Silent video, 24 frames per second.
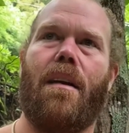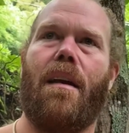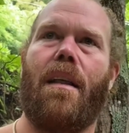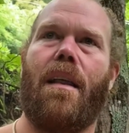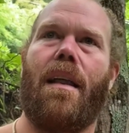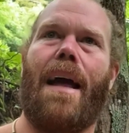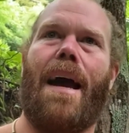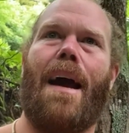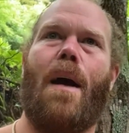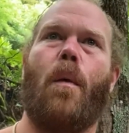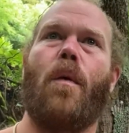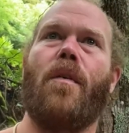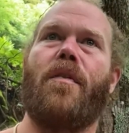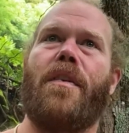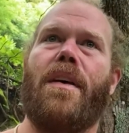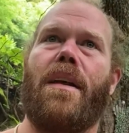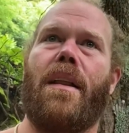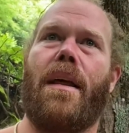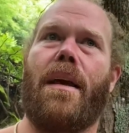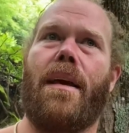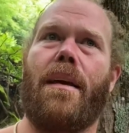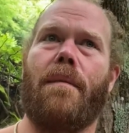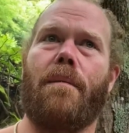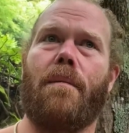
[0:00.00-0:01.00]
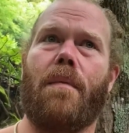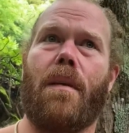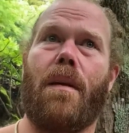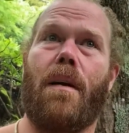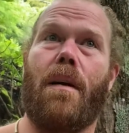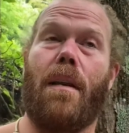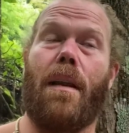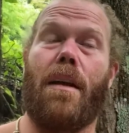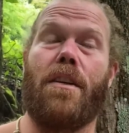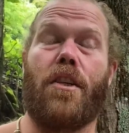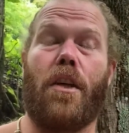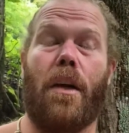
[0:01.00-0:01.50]
how we're feeling,
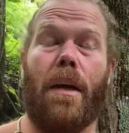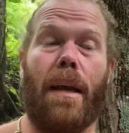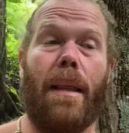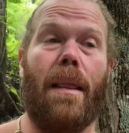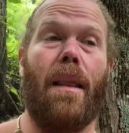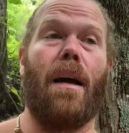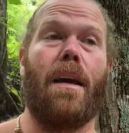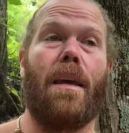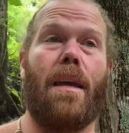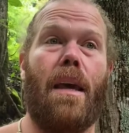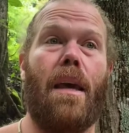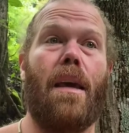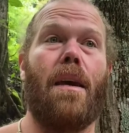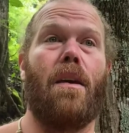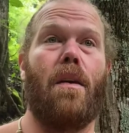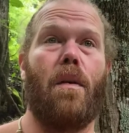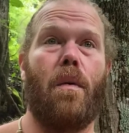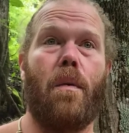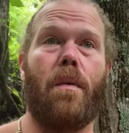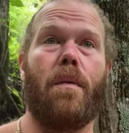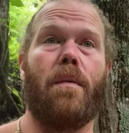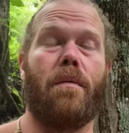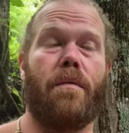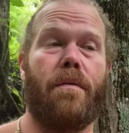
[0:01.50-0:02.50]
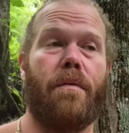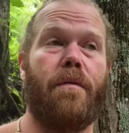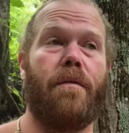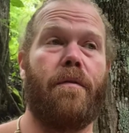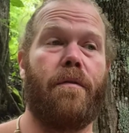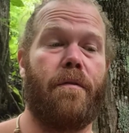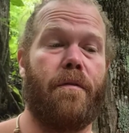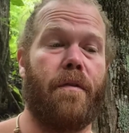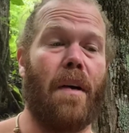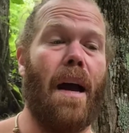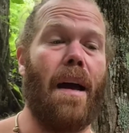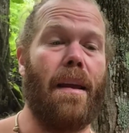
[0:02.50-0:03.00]
unless you get lucky and you
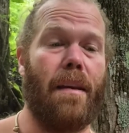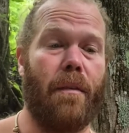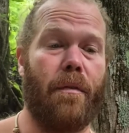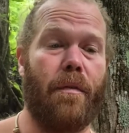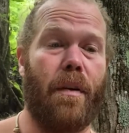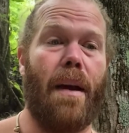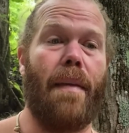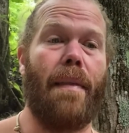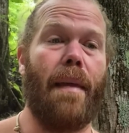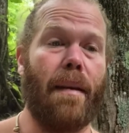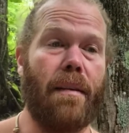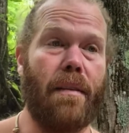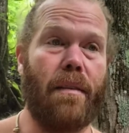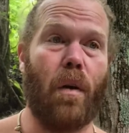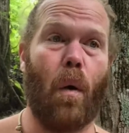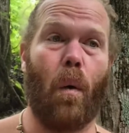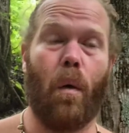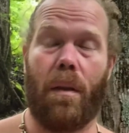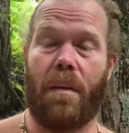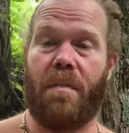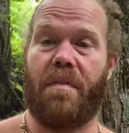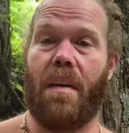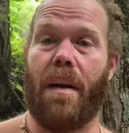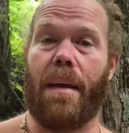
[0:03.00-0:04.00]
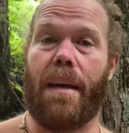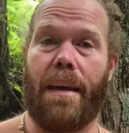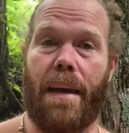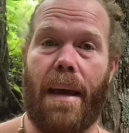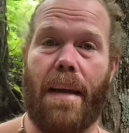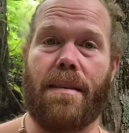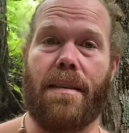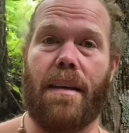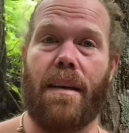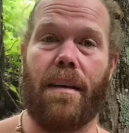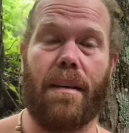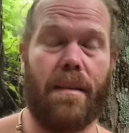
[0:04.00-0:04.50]
find a friend that totally fucking
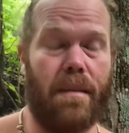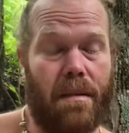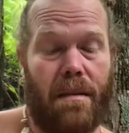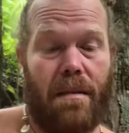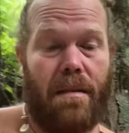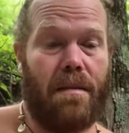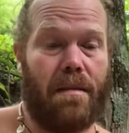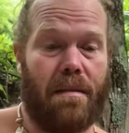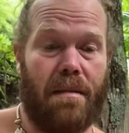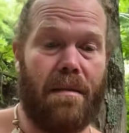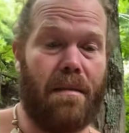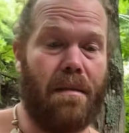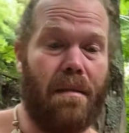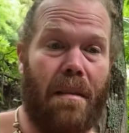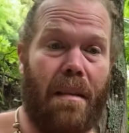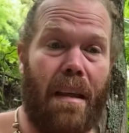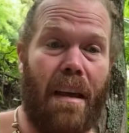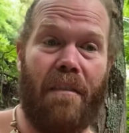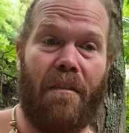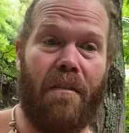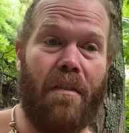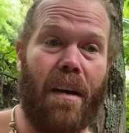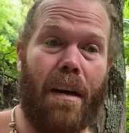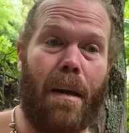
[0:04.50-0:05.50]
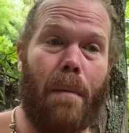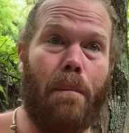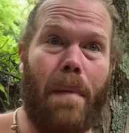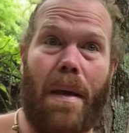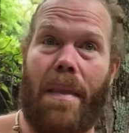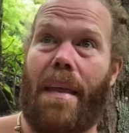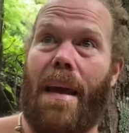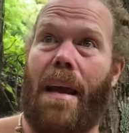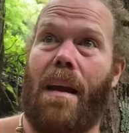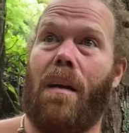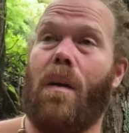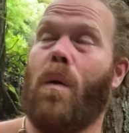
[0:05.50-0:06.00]
gets it, because they've fucking been
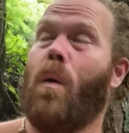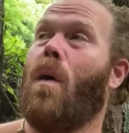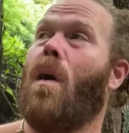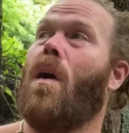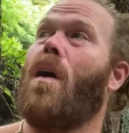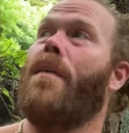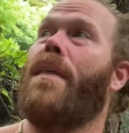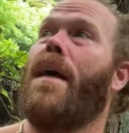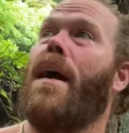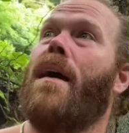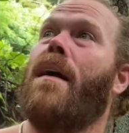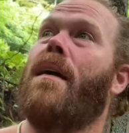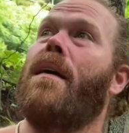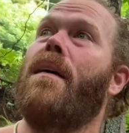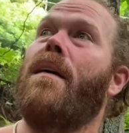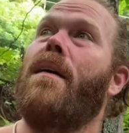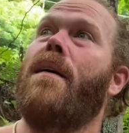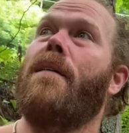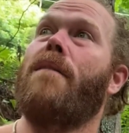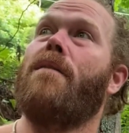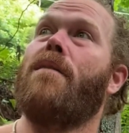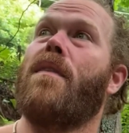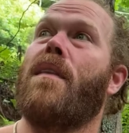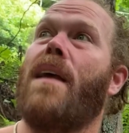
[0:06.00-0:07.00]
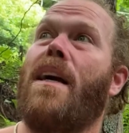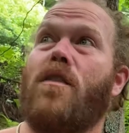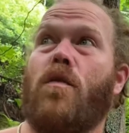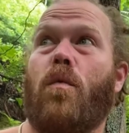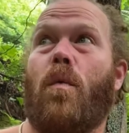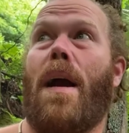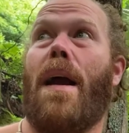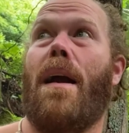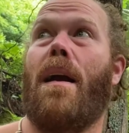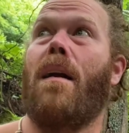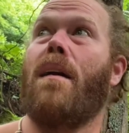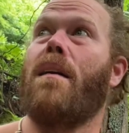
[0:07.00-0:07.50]
there or are there. That's
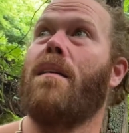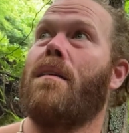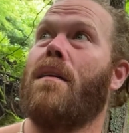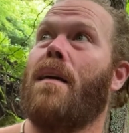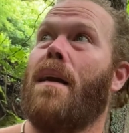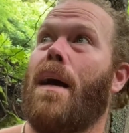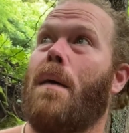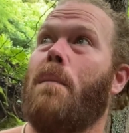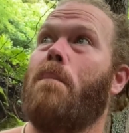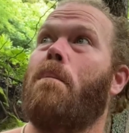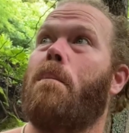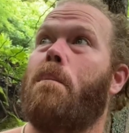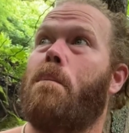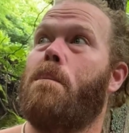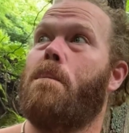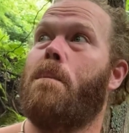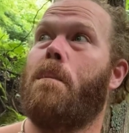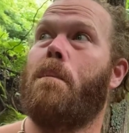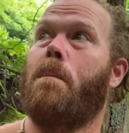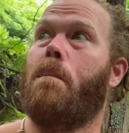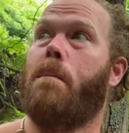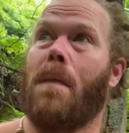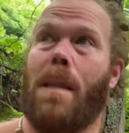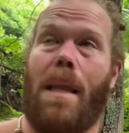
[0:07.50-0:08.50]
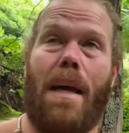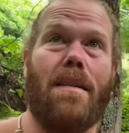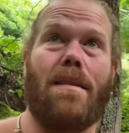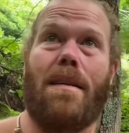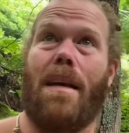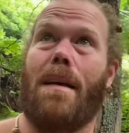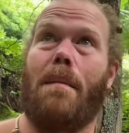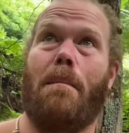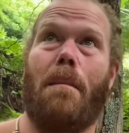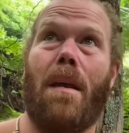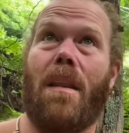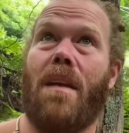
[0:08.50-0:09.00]
rare, and I'm blessed
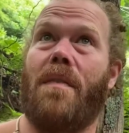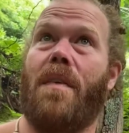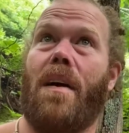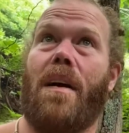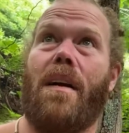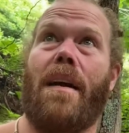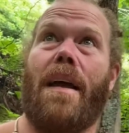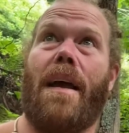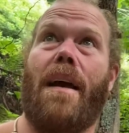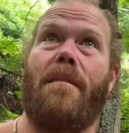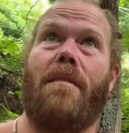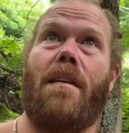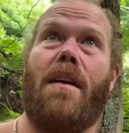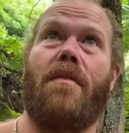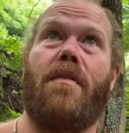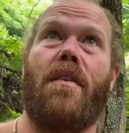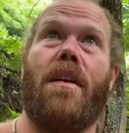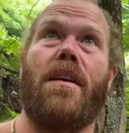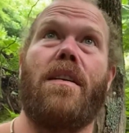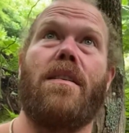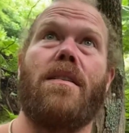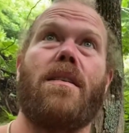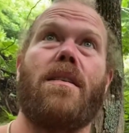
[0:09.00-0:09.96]
like a motherfucker to have that friend.